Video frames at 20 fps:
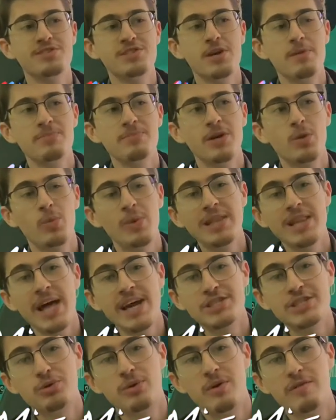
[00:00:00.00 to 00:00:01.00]
something we
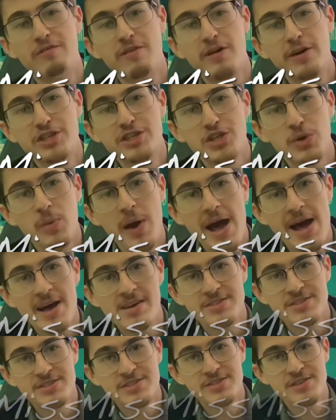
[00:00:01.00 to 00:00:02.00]
like to refer to
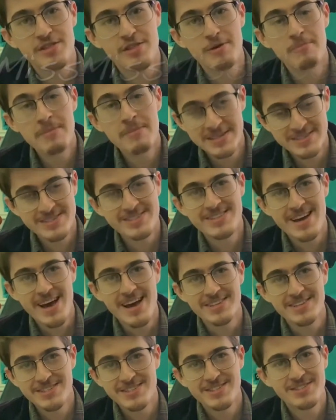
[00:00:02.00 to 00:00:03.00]
as the miss
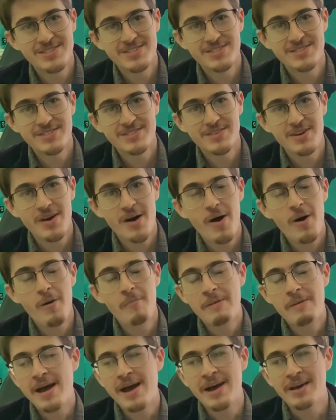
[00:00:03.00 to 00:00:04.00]
tests. Oh
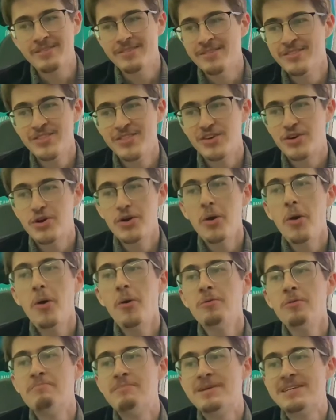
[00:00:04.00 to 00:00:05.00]
man, the good
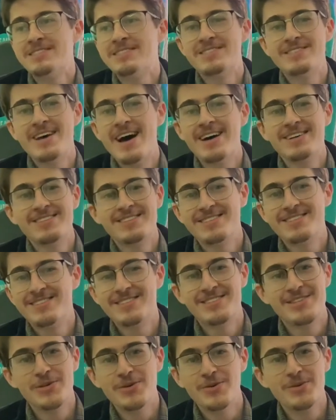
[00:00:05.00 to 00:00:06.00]
old miss tests,
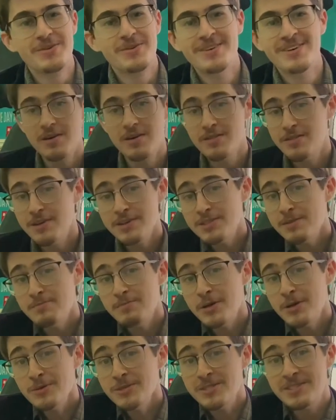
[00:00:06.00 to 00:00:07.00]
dude. This
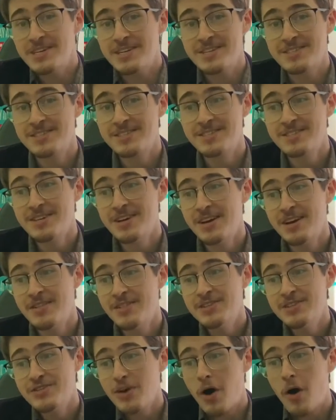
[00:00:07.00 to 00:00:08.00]
amused us.
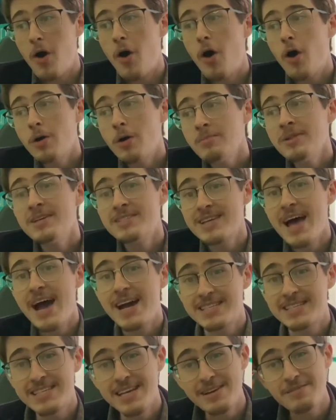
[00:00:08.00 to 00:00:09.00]
This harmless
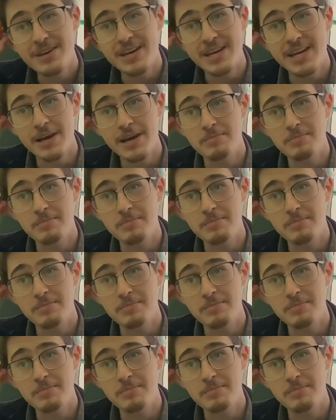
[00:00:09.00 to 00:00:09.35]
activity